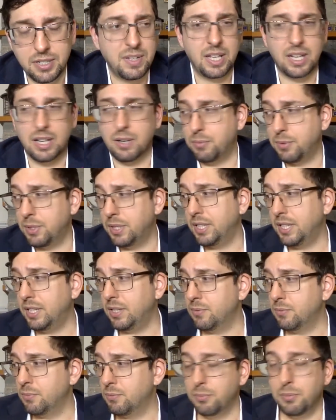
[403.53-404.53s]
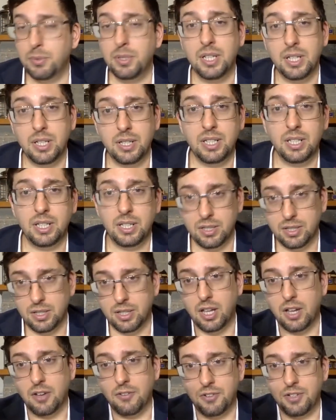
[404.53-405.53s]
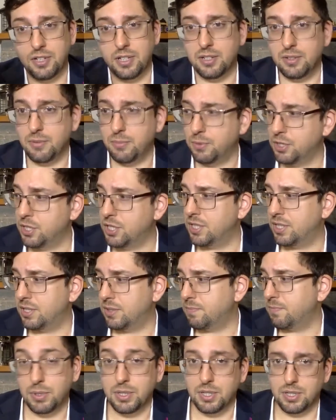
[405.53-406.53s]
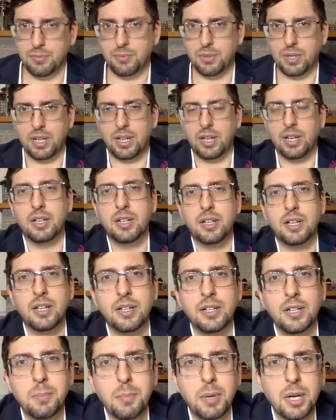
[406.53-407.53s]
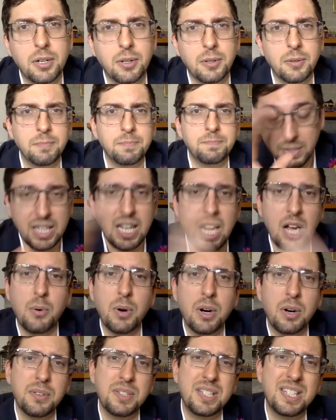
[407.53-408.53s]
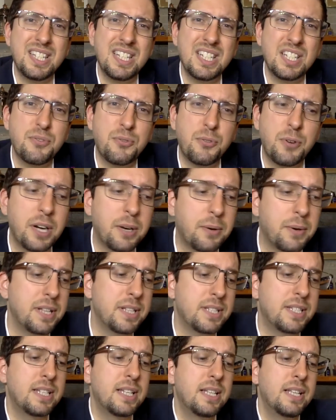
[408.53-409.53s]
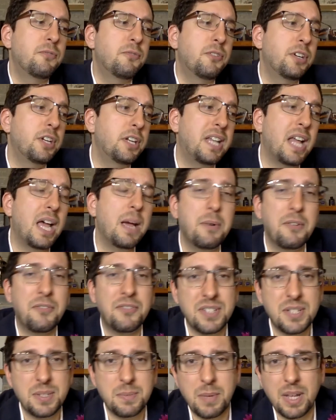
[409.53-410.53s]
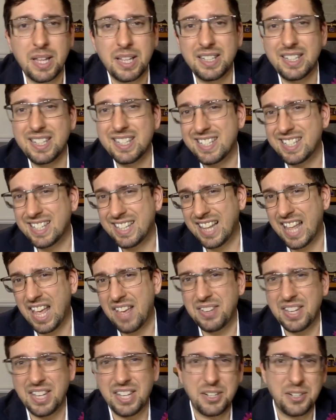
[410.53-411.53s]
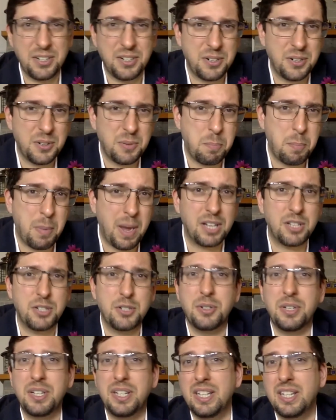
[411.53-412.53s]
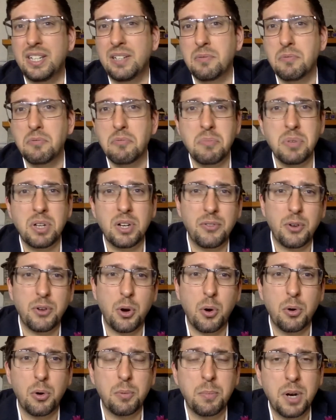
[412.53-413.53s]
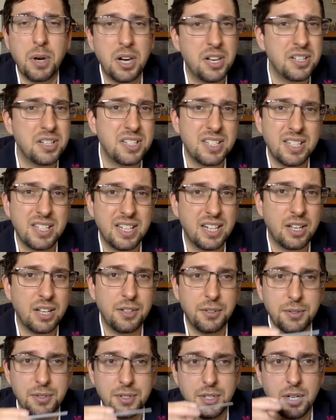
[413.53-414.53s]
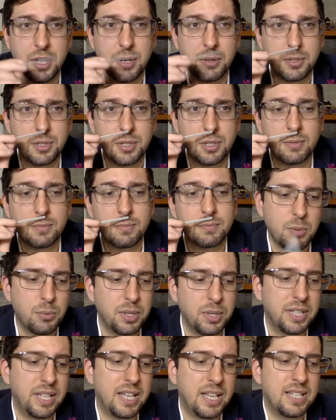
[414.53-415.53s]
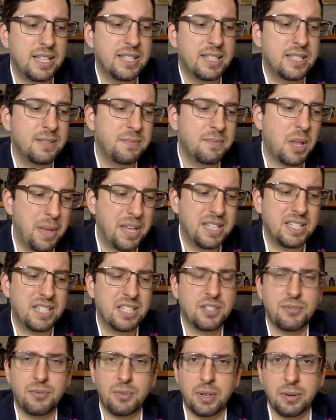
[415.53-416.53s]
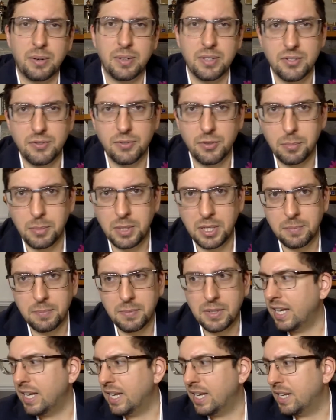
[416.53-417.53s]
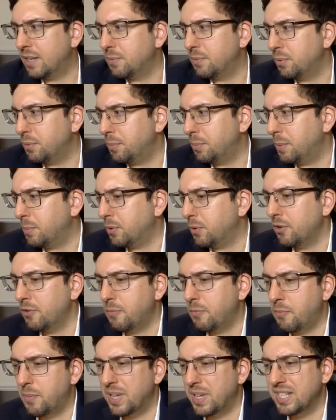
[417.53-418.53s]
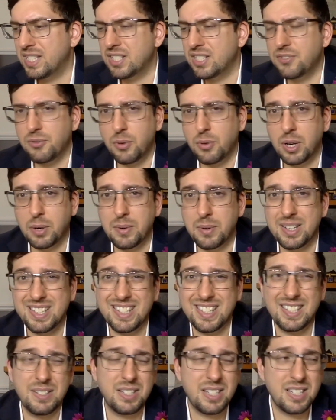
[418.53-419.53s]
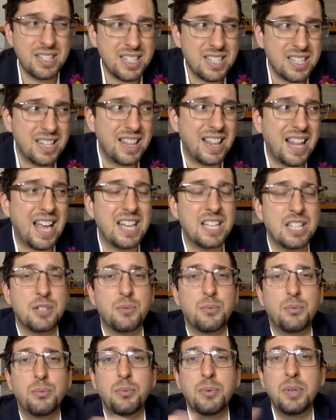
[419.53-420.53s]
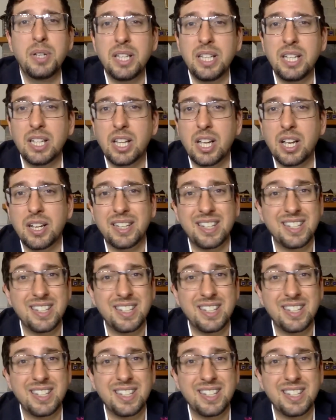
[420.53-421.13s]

And I really loved it, which is the reason why I got the bottle. Now where I would see this fragrance. For the type of smell, it is lavender, patchouli, a bit of oak moss, and all those notes. Really is business fragrance for me. And it will be more of business fragrance since it lasts really long.